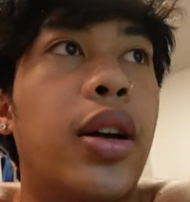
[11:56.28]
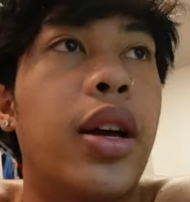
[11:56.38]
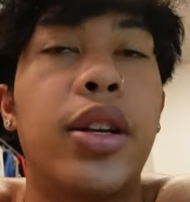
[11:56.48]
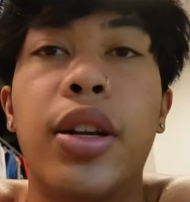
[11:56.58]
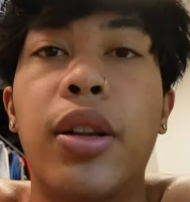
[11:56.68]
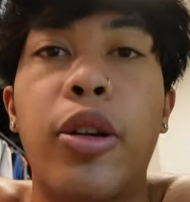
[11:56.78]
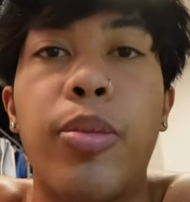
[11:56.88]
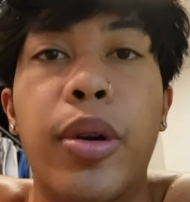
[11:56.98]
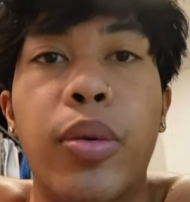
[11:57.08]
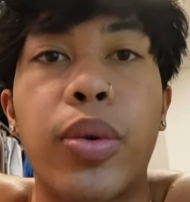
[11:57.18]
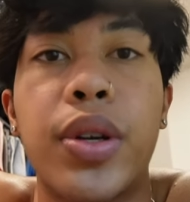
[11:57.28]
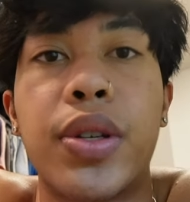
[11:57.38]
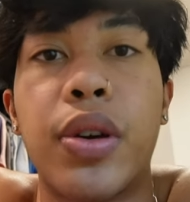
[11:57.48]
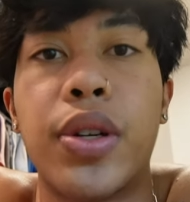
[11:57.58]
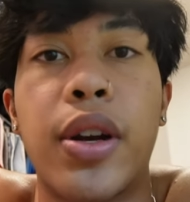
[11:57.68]
I did a little bit of
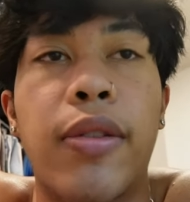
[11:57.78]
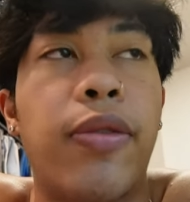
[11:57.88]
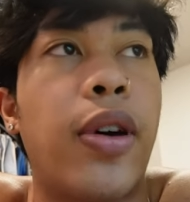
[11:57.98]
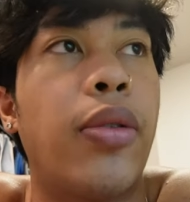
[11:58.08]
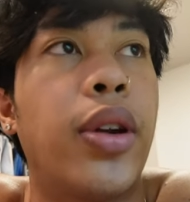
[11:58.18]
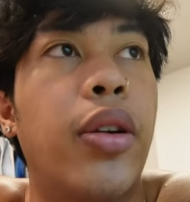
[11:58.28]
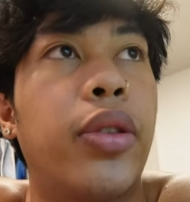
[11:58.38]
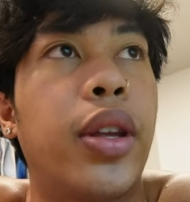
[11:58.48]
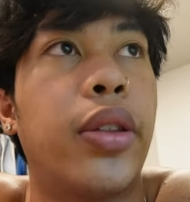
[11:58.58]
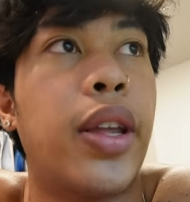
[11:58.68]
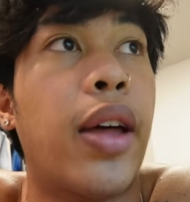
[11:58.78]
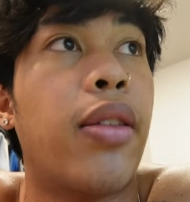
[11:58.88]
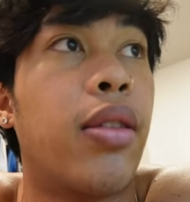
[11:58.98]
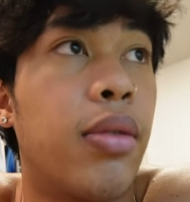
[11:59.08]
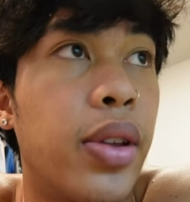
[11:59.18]
research and I found out
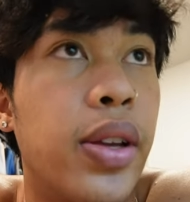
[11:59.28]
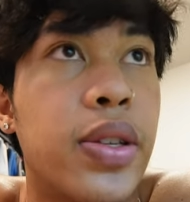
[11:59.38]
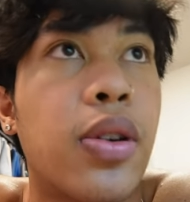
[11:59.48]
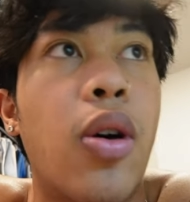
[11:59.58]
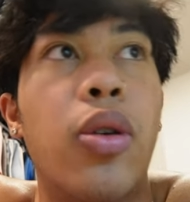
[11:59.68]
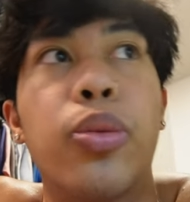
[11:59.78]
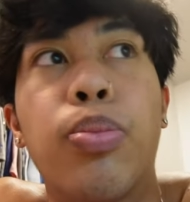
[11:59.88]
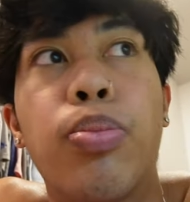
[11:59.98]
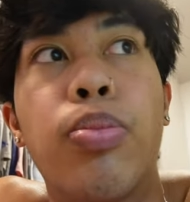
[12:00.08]
that is called